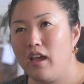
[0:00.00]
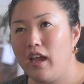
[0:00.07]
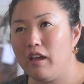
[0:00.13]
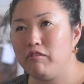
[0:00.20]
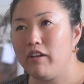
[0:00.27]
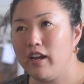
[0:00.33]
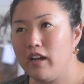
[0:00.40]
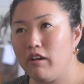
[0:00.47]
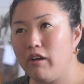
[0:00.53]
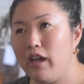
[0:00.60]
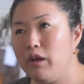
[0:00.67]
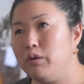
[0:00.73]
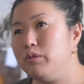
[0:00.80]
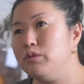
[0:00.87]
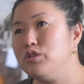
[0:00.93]
And right now
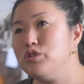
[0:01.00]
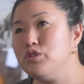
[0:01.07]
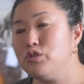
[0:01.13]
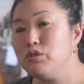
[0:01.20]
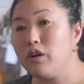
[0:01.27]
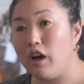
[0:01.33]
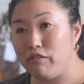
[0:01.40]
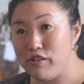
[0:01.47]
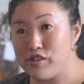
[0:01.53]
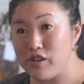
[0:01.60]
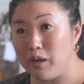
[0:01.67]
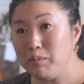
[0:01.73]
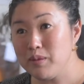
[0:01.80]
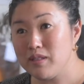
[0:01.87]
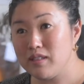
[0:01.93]
I own 2 coffee
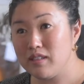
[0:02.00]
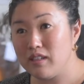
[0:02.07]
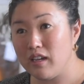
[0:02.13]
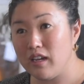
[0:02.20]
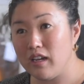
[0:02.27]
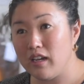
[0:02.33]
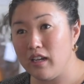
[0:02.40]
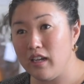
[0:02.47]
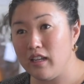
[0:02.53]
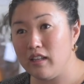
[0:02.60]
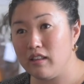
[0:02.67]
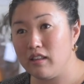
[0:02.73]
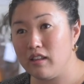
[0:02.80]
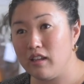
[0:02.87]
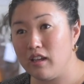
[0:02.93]
shops
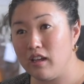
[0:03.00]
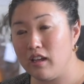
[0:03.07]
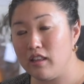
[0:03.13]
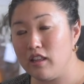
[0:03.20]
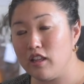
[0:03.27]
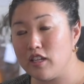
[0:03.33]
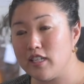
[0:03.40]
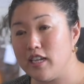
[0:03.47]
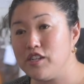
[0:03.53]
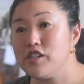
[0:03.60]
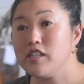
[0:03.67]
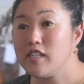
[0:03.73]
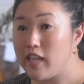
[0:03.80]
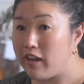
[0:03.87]
in the Los Angeles